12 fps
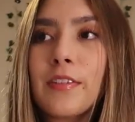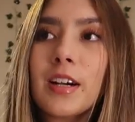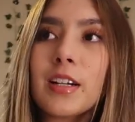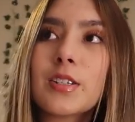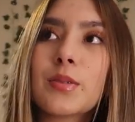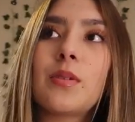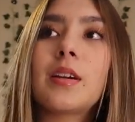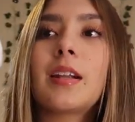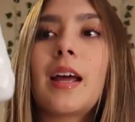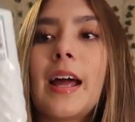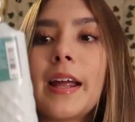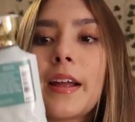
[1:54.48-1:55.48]
first one
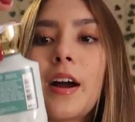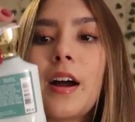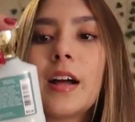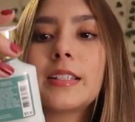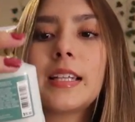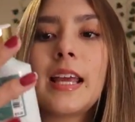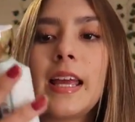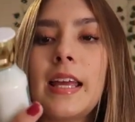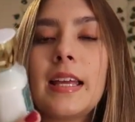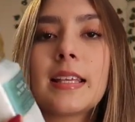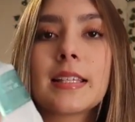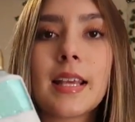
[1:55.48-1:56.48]
I got
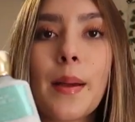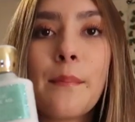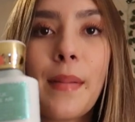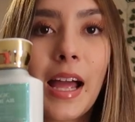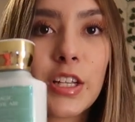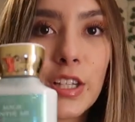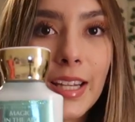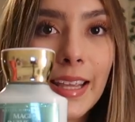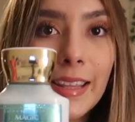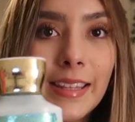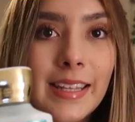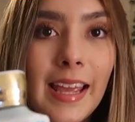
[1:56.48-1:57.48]
is Magic
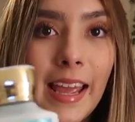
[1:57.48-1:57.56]
in the